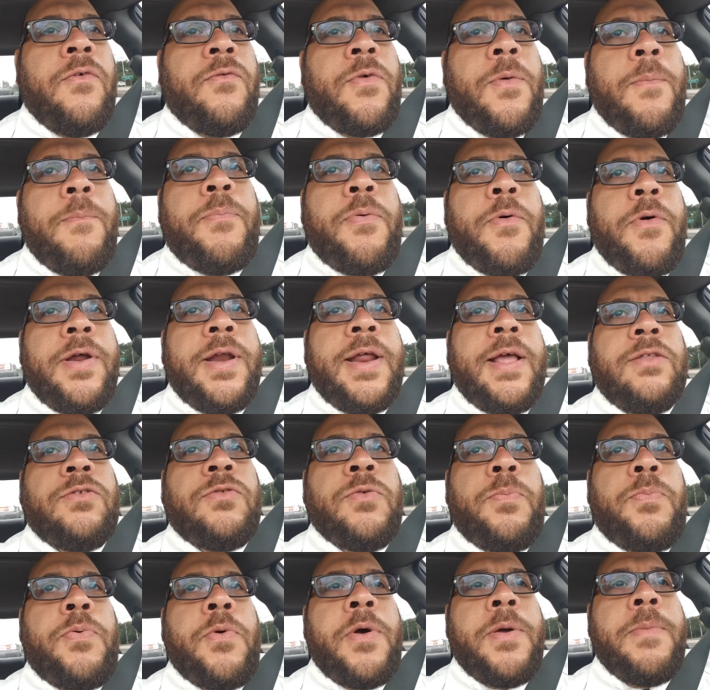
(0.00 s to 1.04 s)
from point A
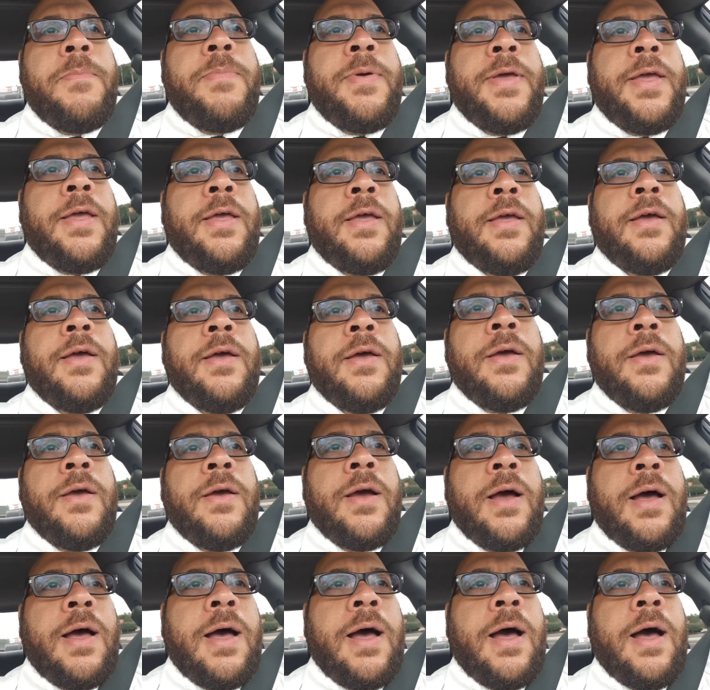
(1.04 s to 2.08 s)
to point B
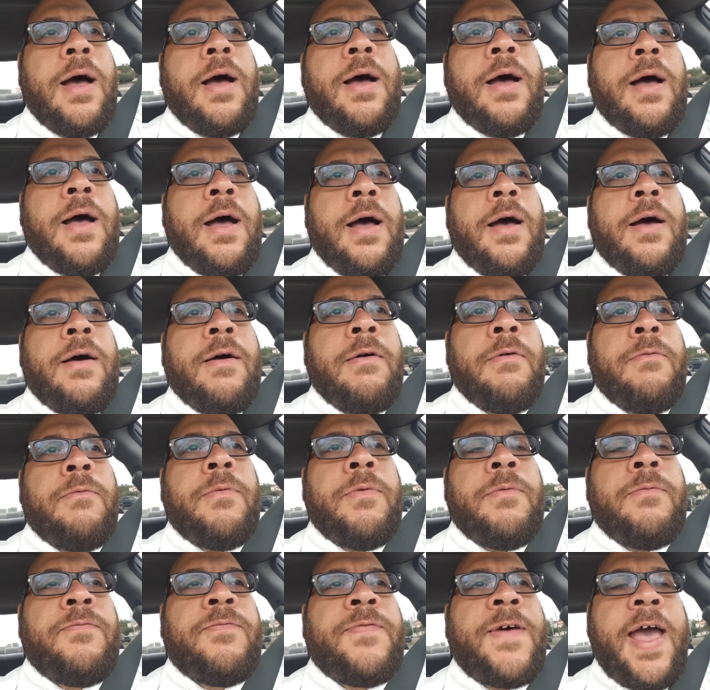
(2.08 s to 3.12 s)

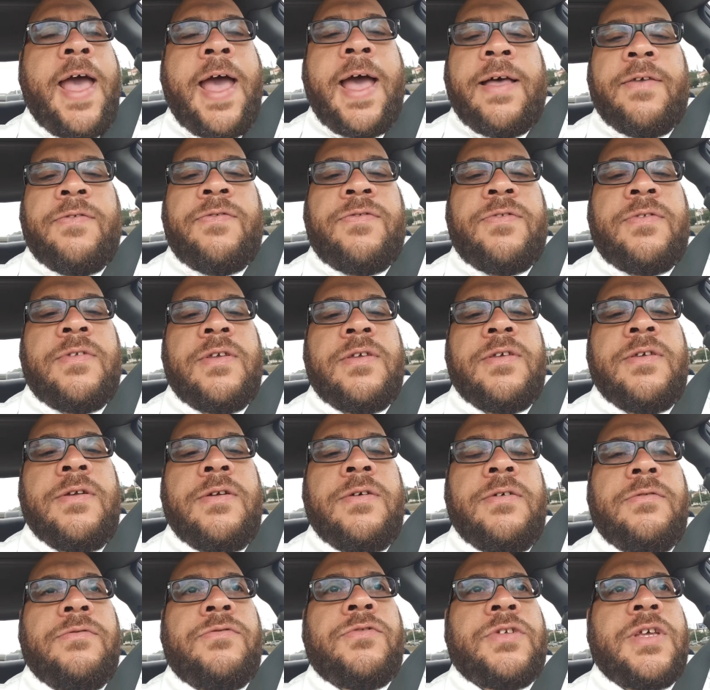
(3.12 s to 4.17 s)
fast. You
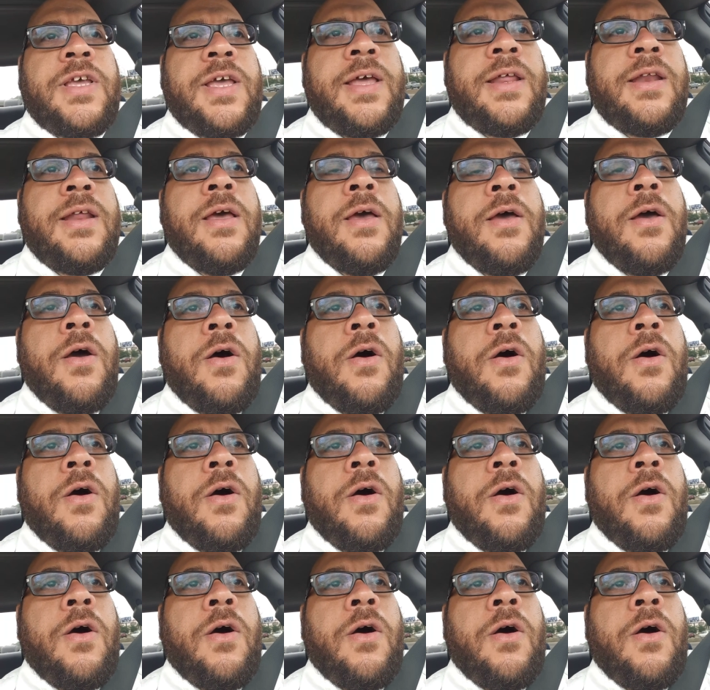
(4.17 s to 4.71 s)
know what I'm saying?